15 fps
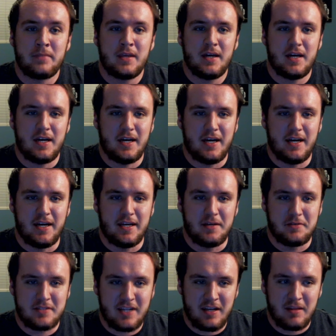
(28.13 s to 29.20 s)
it
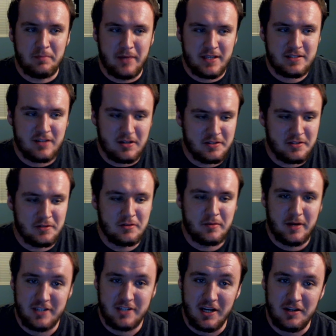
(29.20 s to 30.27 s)
was kind of the best cartoon of
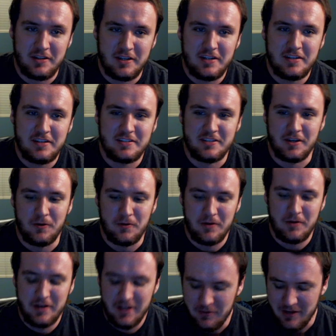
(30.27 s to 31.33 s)
my childhood,
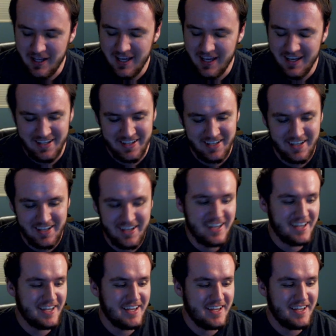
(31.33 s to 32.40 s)
so...
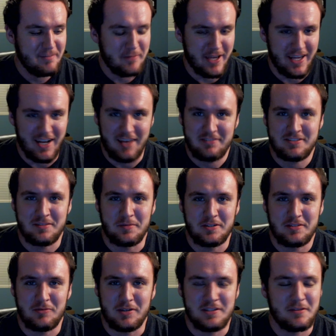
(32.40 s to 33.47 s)
Man, I have so
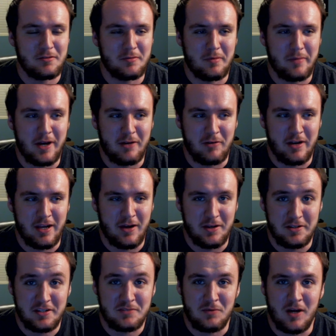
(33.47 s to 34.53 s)
much racing through my mind right now. I
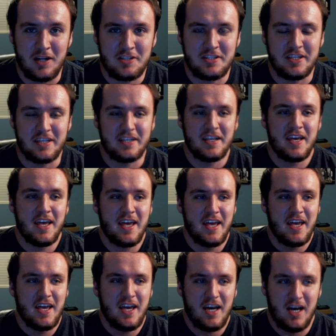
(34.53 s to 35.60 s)
just watched it.
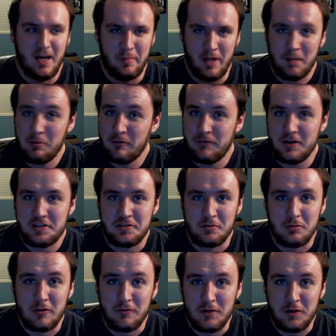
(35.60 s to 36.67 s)
I'm not a professional
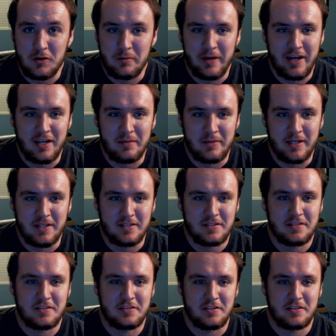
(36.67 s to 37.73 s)
reviewer by any means.
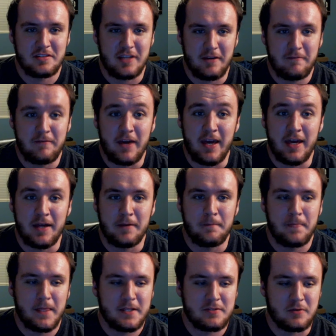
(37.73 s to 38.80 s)
This is just a fan
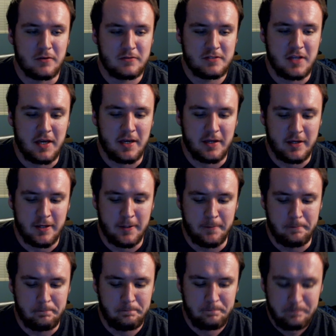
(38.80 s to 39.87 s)
sort of saying